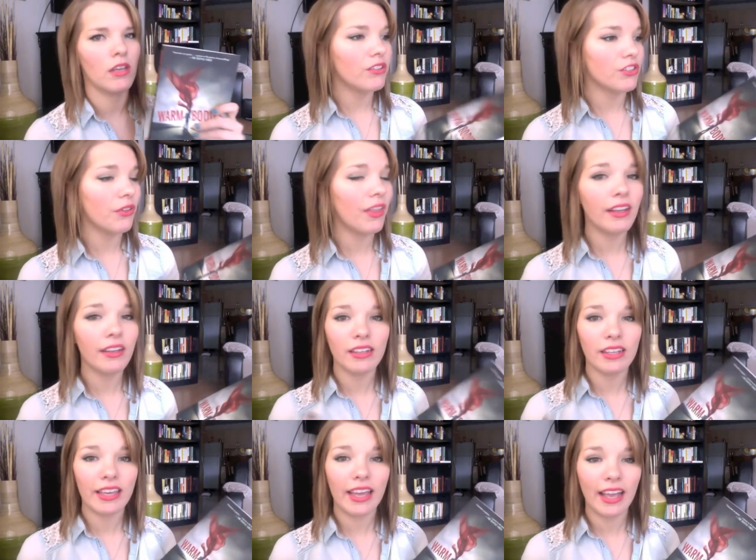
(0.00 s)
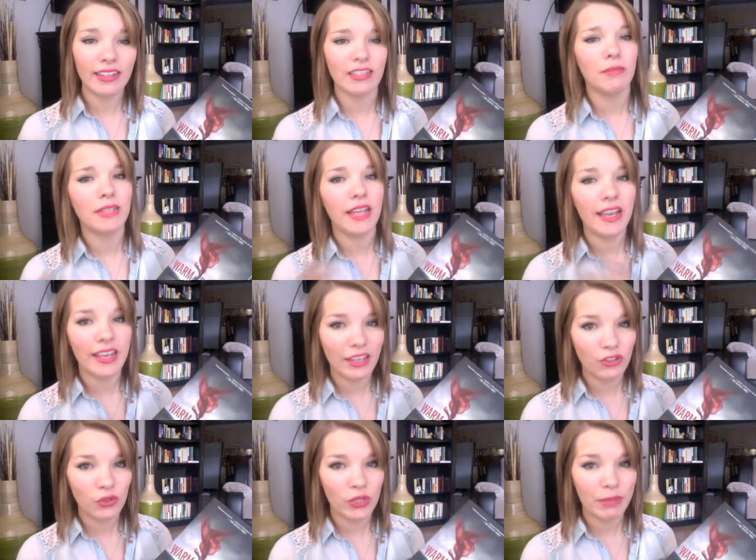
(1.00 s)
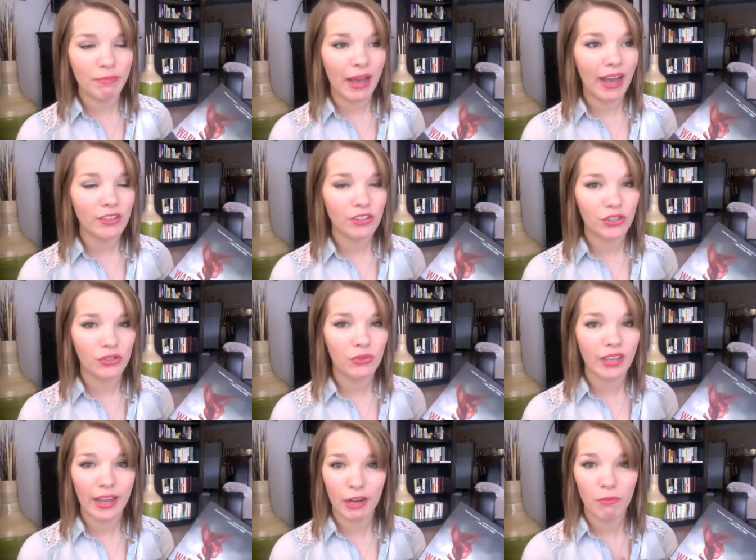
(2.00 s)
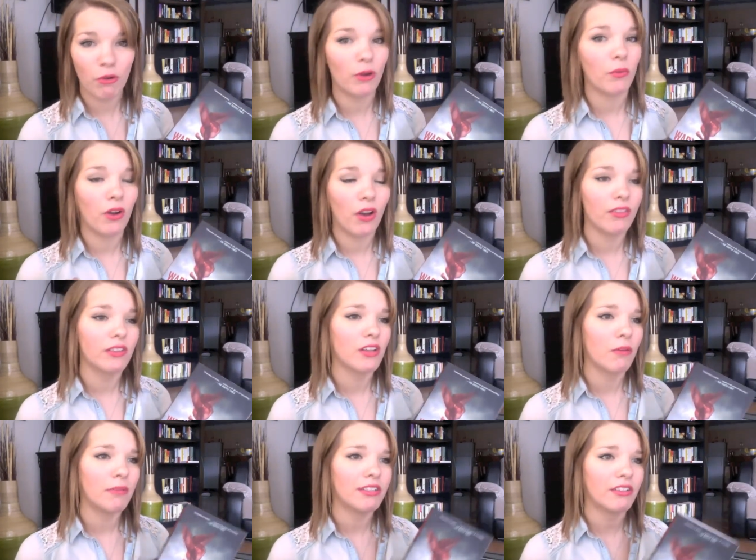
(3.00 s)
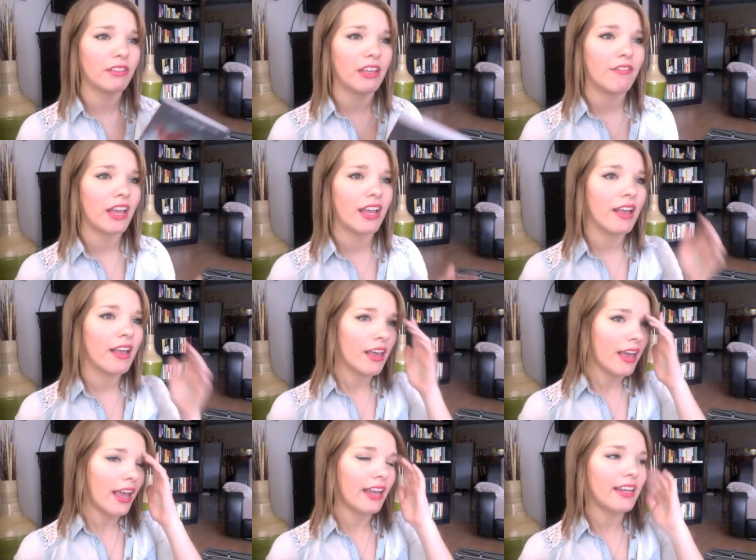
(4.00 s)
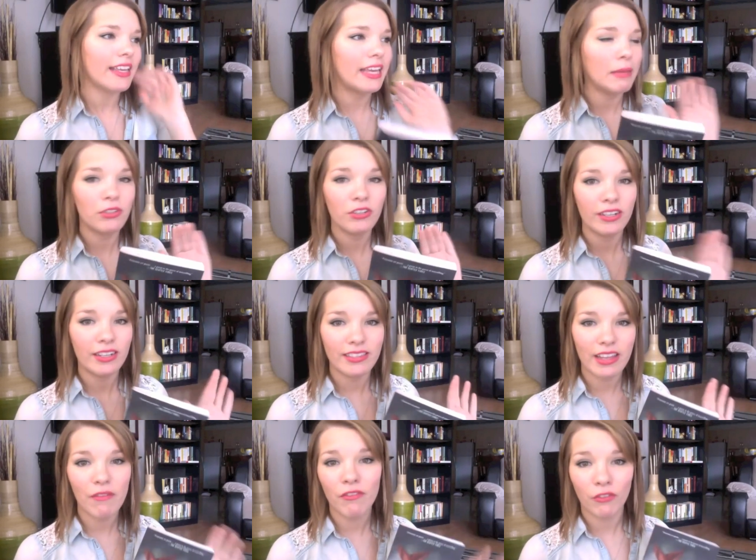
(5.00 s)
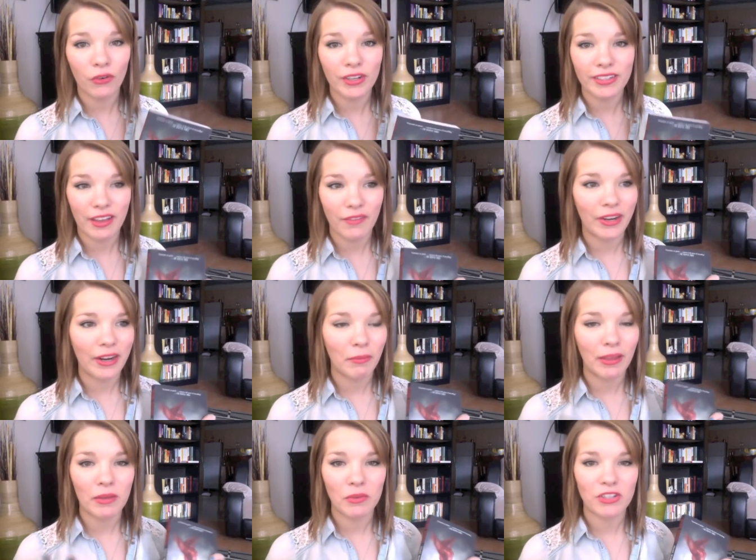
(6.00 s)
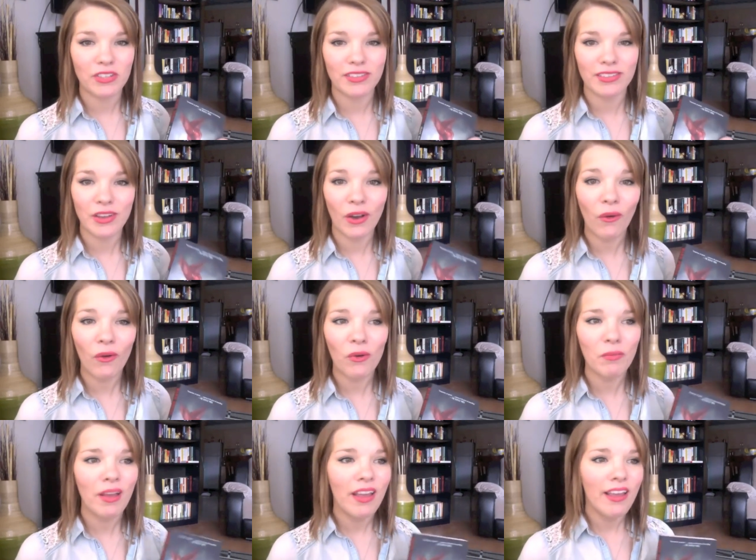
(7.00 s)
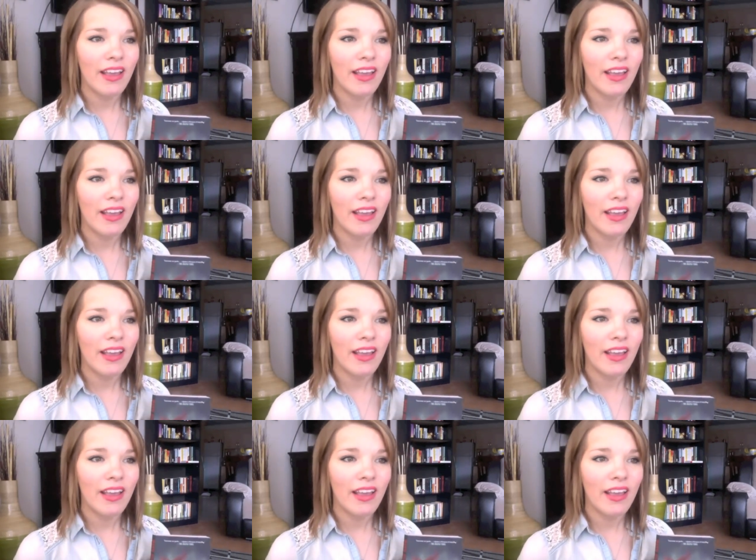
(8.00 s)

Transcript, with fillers: So then he ends up taking Julie back to the airport where all the zombies are living, and he keeps her in his 747 airplane, which is his home.